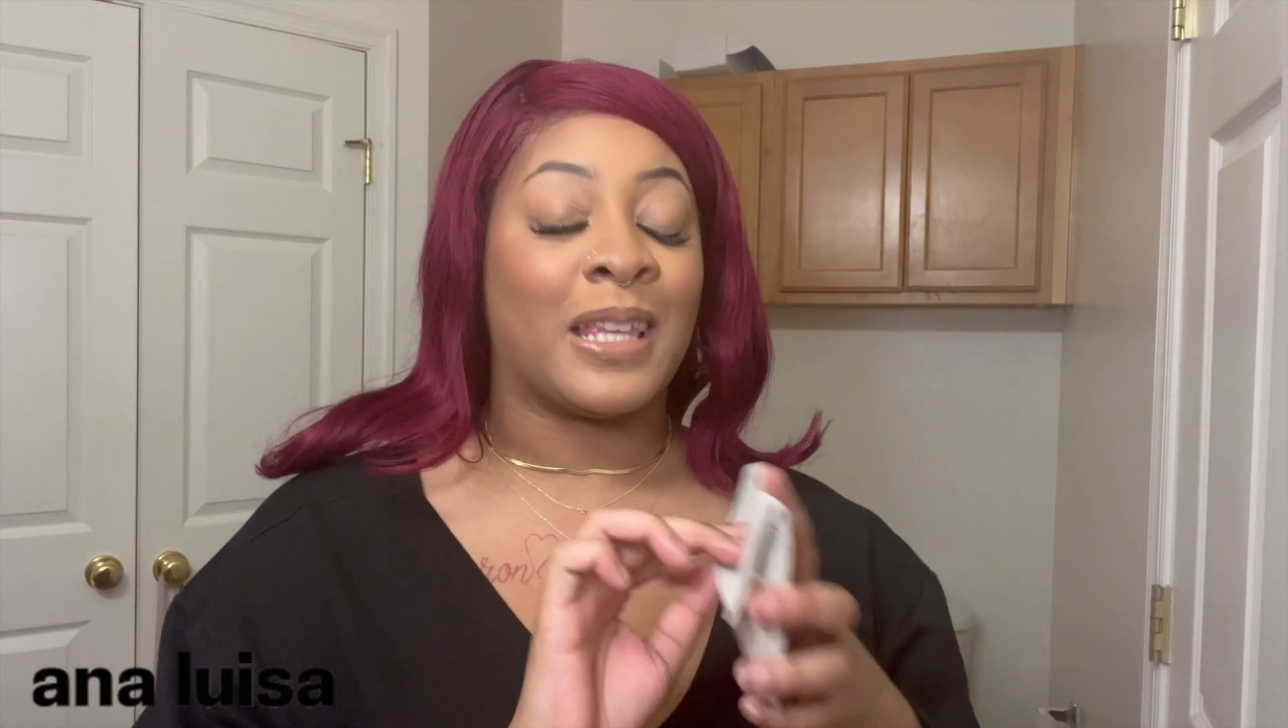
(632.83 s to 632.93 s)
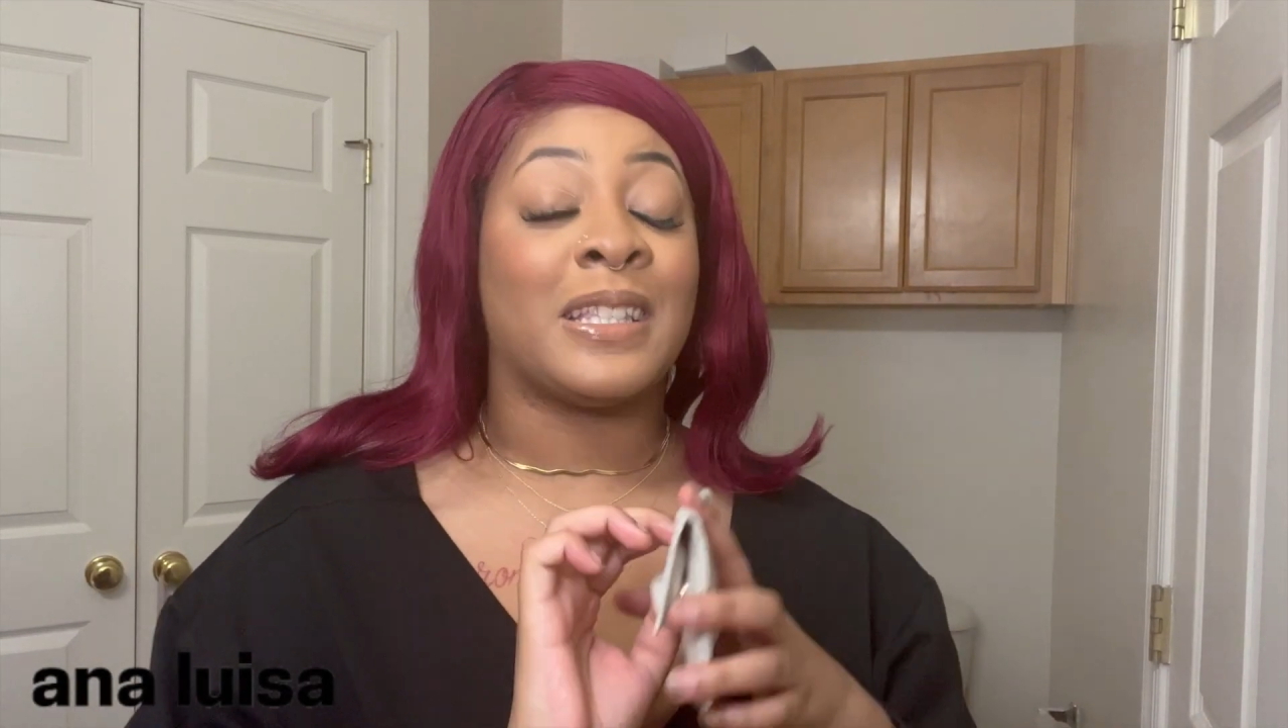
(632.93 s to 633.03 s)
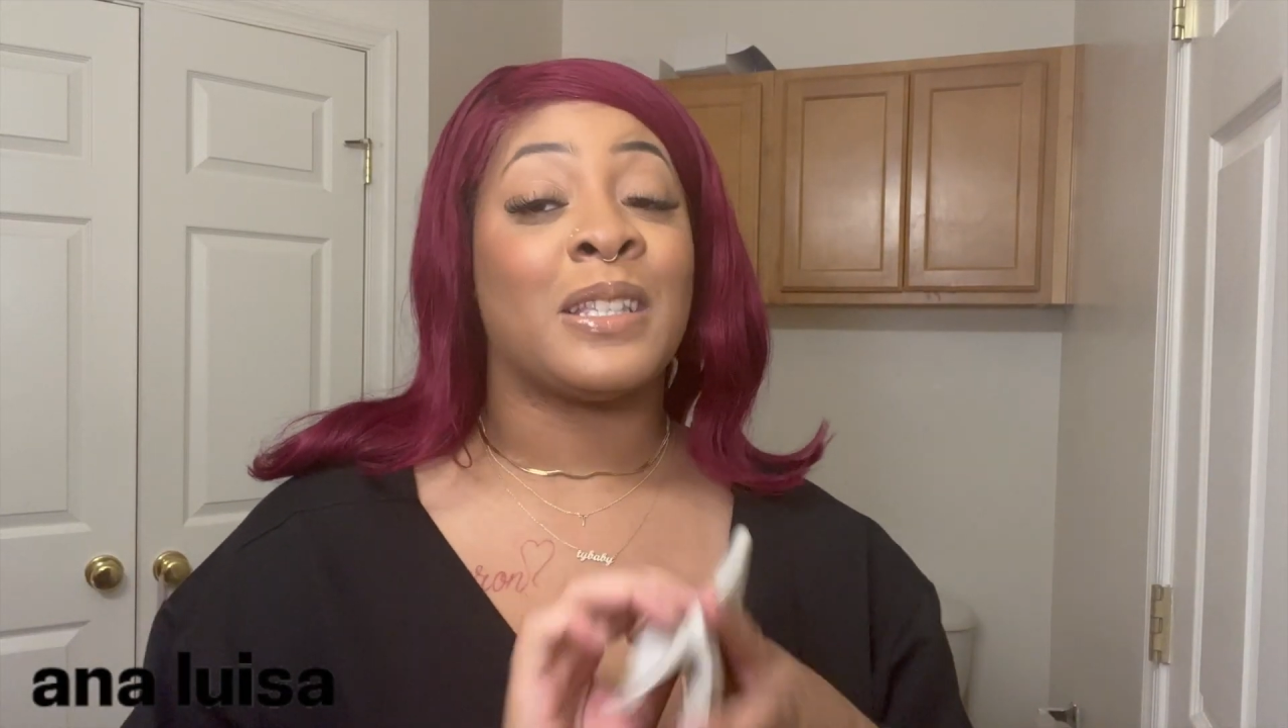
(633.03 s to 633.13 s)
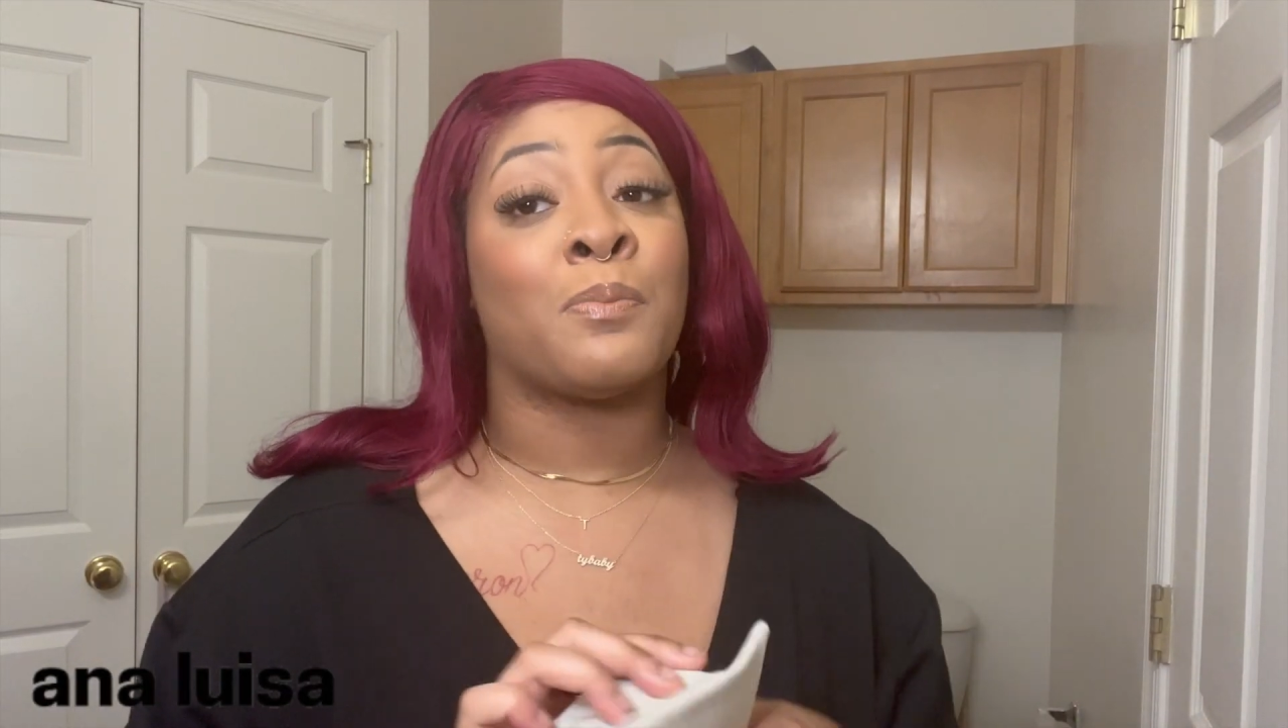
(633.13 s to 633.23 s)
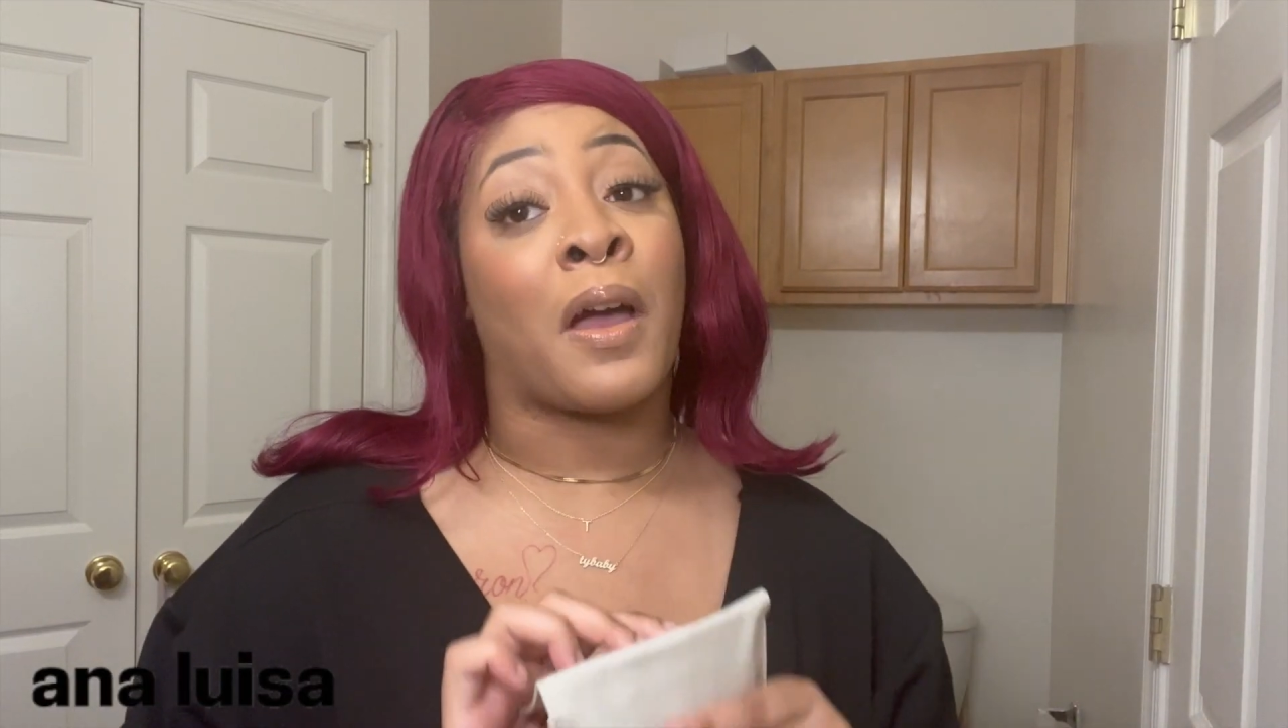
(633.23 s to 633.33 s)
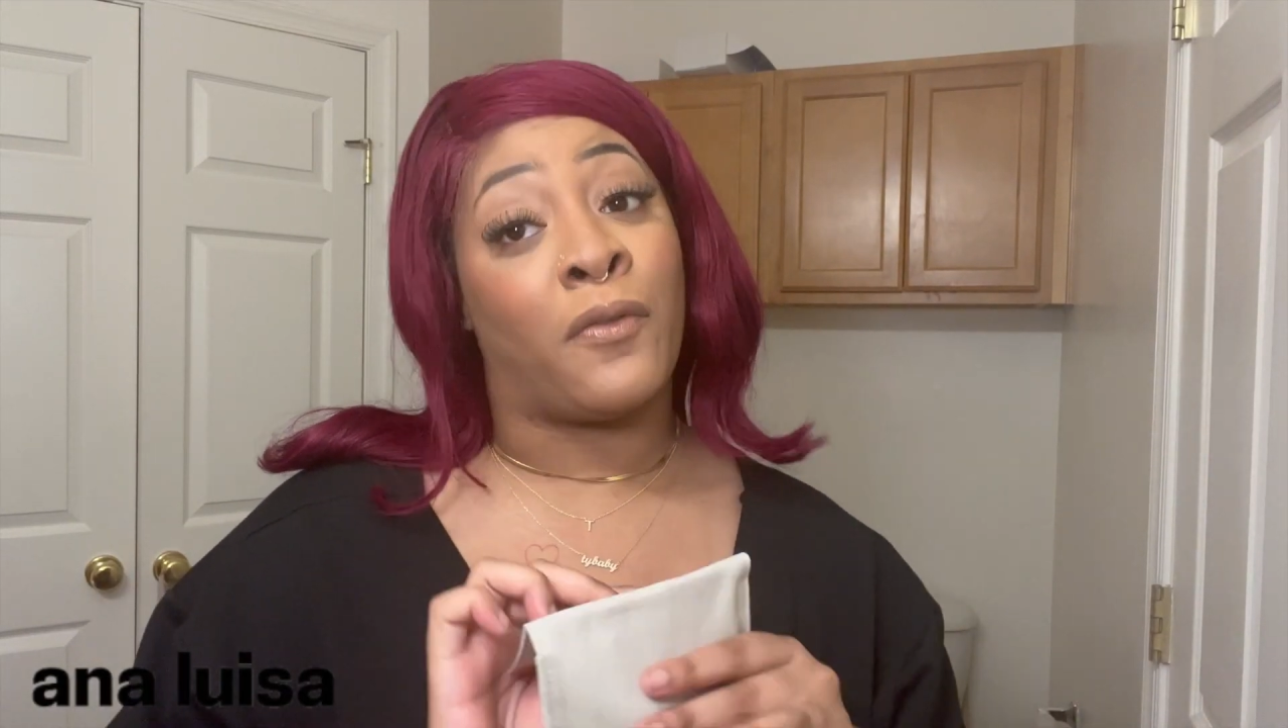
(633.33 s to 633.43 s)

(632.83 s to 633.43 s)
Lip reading: this is my